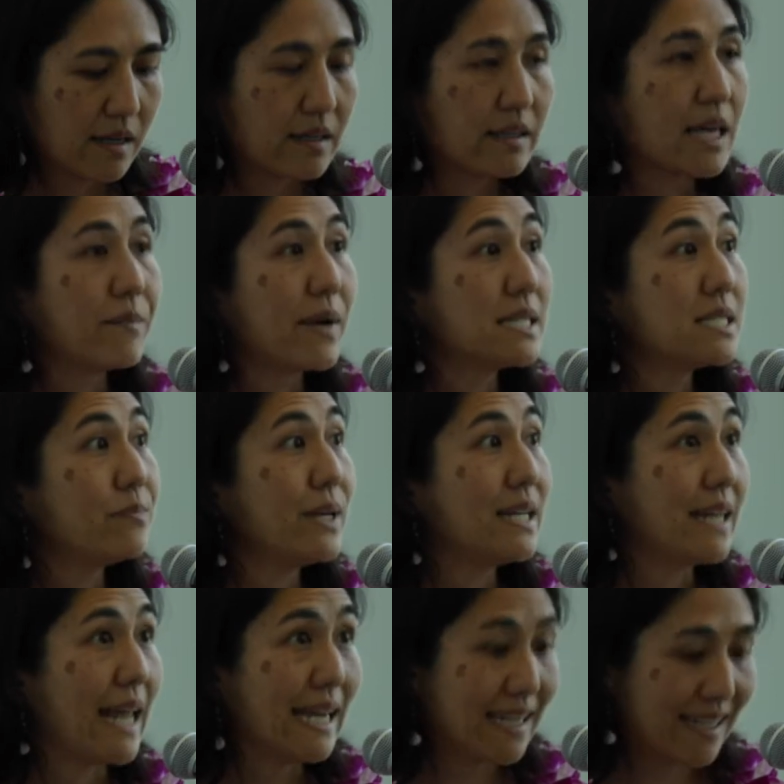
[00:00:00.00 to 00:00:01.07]
They must be
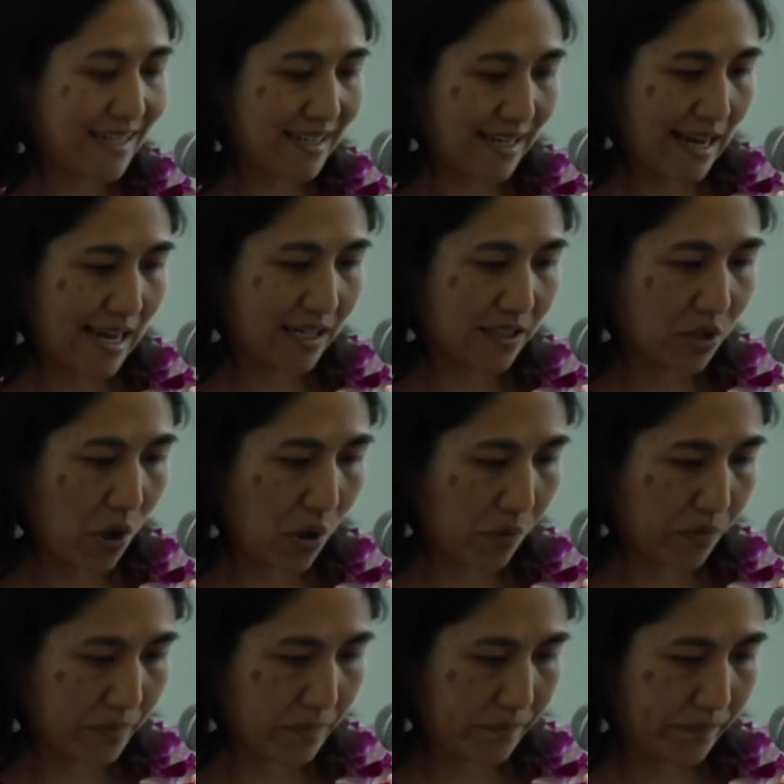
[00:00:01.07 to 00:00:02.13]
naked and alone.